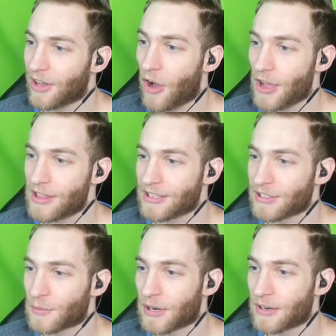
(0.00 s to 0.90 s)
Oh, yeah, and this
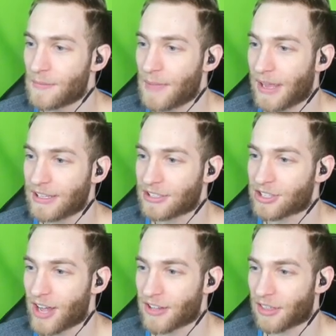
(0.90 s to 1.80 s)
is where Maine gets
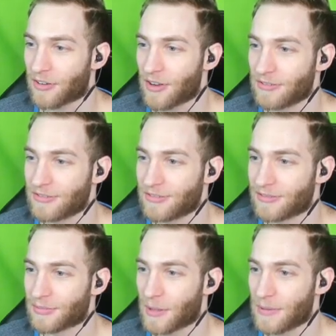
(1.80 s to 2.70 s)
shot in the throat
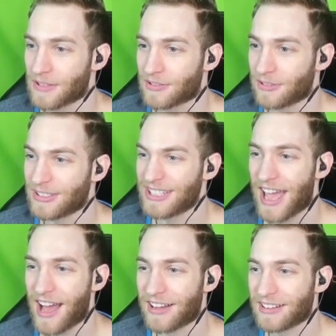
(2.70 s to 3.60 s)
with a pistol.
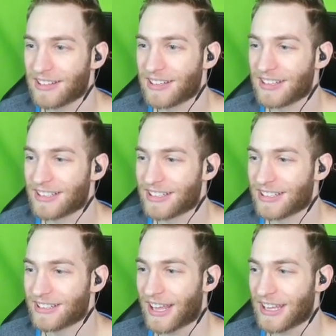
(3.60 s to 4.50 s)
Yeah.
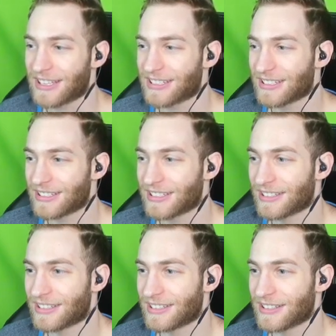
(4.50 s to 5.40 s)
Like,
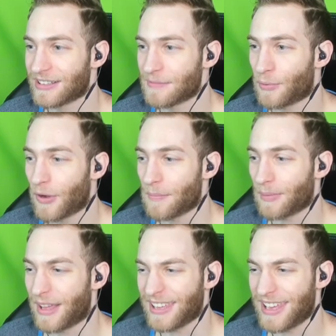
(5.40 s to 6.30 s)
point
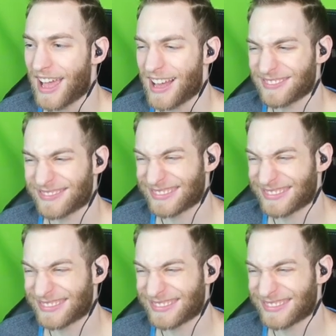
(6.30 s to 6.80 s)
blank. Yeah.